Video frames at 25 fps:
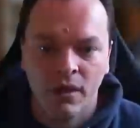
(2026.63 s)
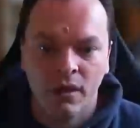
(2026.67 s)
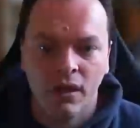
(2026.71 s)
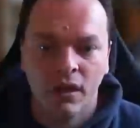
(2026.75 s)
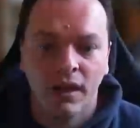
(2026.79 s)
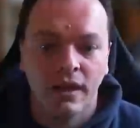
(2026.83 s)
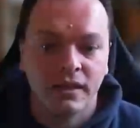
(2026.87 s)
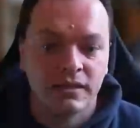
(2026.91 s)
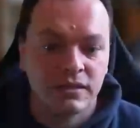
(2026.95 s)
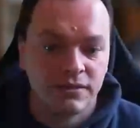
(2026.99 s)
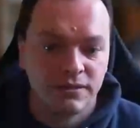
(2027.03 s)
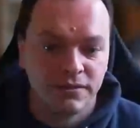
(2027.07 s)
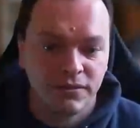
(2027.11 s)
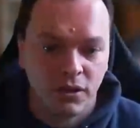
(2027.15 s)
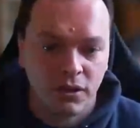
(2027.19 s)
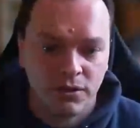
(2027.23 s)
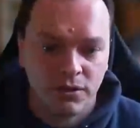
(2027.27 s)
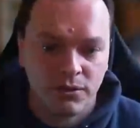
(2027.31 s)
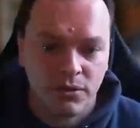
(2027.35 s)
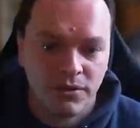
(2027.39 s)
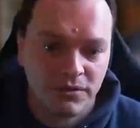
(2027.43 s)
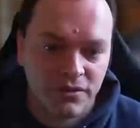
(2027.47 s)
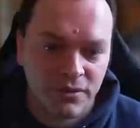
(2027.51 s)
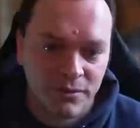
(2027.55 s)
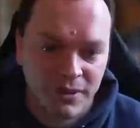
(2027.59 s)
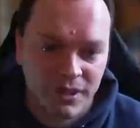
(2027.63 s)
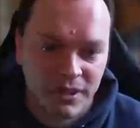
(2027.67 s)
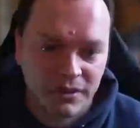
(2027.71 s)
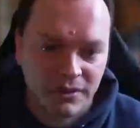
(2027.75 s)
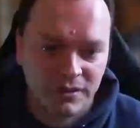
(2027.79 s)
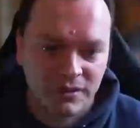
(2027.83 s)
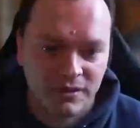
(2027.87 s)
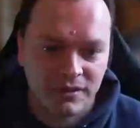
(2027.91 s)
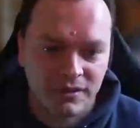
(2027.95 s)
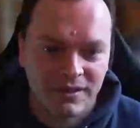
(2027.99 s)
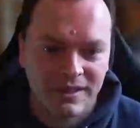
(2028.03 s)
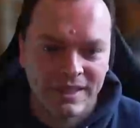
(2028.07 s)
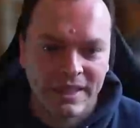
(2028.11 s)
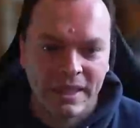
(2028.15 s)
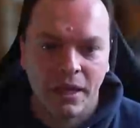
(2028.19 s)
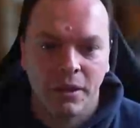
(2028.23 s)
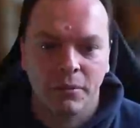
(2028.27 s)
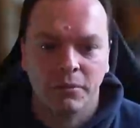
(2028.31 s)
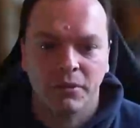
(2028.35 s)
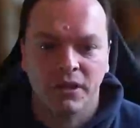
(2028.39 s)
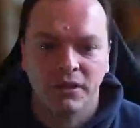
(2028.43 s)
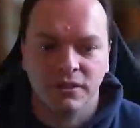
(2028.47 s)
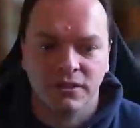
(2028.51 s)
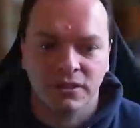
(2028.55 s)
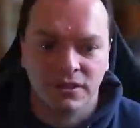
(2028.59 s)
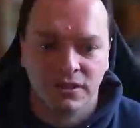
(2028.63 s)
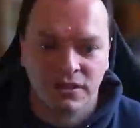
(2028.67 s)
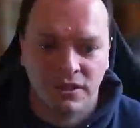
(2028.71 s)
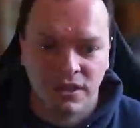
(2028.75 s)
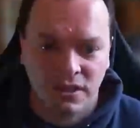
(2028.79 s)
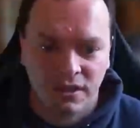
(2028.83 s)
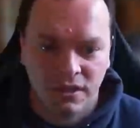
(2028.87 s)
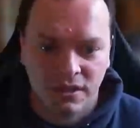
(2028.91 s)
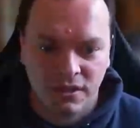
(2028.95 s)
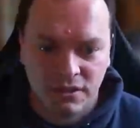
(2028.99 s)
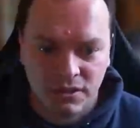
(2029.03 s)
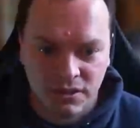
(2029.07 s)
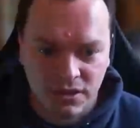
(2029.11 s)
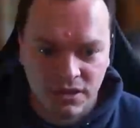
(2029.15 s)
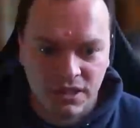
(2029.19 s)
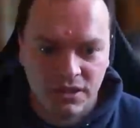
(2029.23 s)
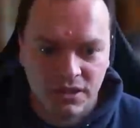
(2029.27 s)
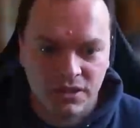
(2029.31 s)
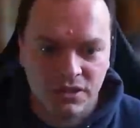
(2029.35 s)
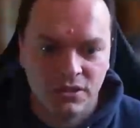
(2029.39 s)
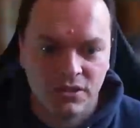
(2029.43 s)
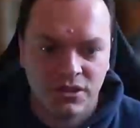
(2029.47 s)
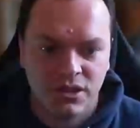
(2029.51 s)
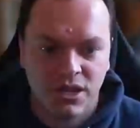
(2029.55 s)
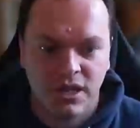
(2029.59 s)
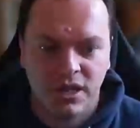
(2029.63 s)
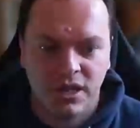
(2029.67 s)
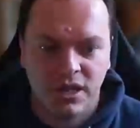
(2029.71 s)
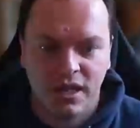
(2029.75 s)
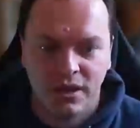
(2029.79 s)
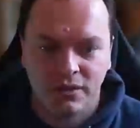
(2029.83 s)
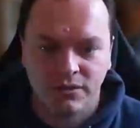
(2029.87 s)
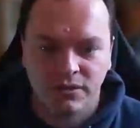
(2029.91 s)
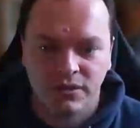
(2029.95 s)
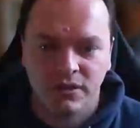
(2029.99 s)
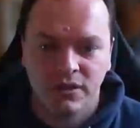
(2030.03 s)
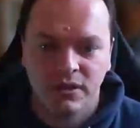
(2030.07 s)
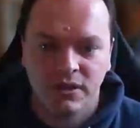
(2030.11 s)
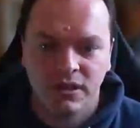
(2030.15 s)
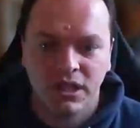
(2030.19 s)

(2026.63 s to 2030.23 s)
As a follow-on from this, I'm going to suggest you check out